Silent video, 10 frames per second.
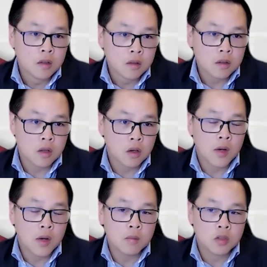
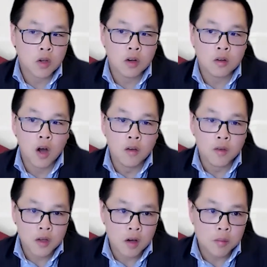So don't
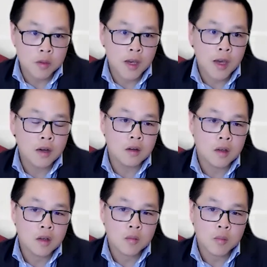overcomplicate it,